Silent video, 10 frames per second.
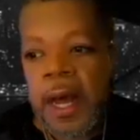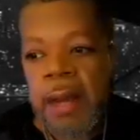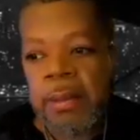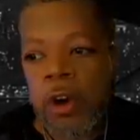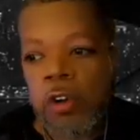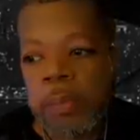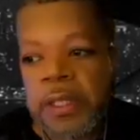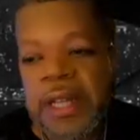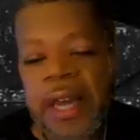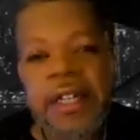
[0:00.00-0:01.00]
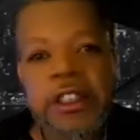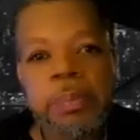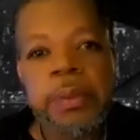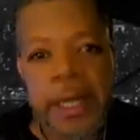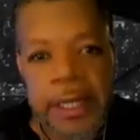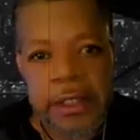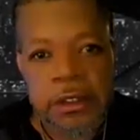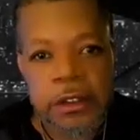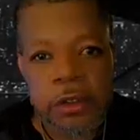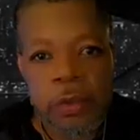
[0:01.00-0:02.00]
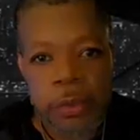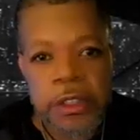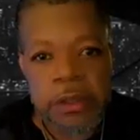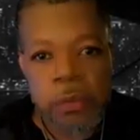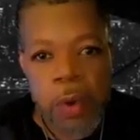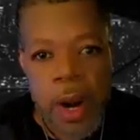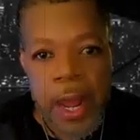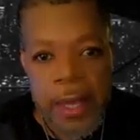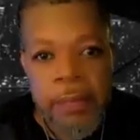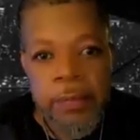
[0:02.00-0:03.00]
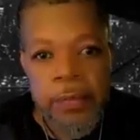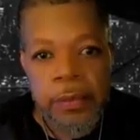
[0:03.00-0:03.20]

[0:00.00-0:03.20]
I'm hoping that explains the reason why